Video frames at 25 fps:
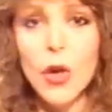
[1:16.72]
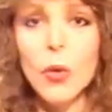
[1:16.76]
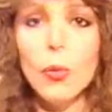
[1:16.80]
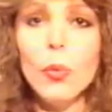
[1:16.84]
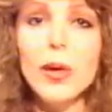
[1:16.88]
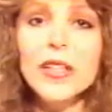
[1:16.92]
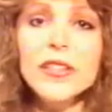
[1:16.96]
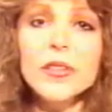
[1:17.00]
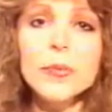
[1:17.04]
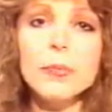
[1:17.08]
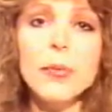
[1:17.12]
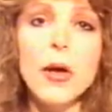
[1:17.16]

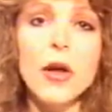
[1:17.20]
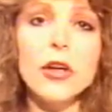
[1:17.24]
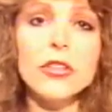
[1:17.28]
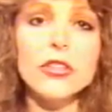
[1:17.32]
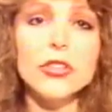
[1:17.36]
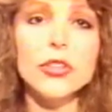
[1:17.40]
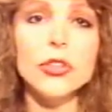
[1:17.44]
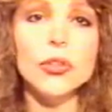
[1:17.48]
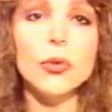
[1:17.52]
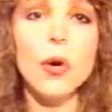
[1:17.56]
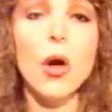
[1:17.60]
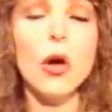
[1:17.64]
We
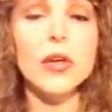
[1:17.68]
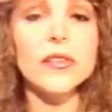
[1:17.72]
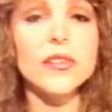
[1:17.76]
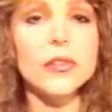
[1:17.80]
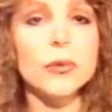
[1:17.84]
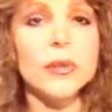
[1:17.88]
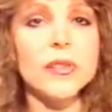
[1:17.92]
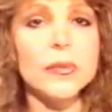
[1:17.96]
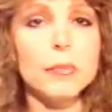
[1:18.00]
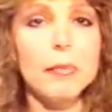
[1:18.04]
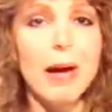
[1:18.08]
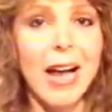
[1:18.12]
spoke to
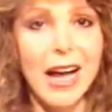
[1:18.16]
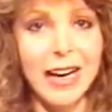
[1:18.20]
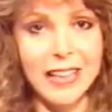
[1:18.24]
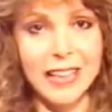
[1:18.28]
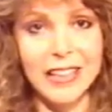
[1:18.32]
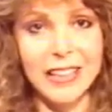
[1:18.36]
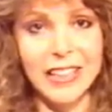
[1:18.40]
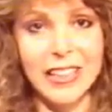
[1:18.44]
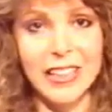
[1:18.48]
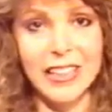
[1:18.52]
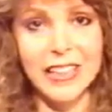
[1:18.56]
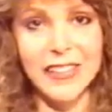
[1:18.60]
ASSOB
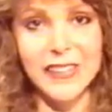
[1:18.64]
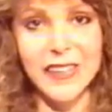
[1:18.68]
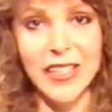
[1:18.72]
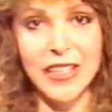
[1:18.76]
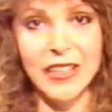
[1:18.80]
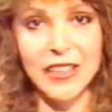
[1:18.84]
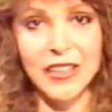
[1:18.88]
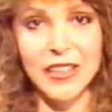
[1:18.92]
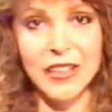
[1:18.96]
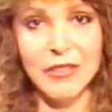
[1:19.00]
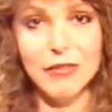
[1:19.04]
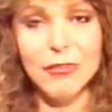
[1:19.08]
marketing
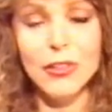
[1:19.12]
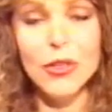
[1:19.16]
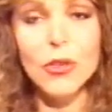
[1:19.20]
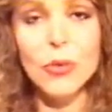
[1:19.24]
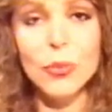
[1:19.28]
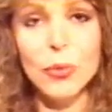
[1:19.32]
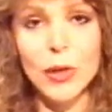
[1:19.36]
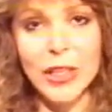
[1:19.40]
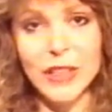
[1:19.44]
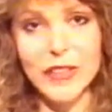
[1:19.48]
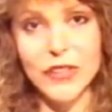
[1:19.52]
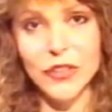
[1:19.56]
executive
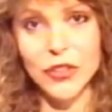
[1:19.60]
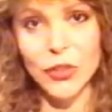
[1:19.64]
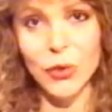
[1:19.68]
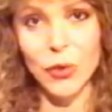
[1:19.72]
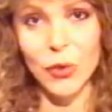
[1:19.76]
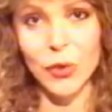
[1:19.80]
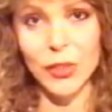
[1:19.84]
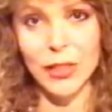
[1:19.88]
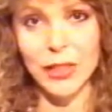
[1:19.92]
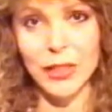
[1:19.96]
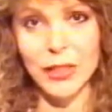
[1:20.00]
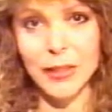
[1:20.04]
Rhys
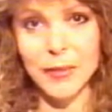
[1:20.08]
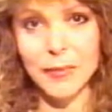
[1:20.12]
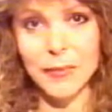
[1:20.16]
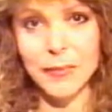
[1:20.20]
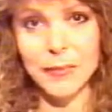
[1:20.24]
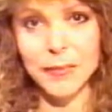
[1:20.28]
Jordan.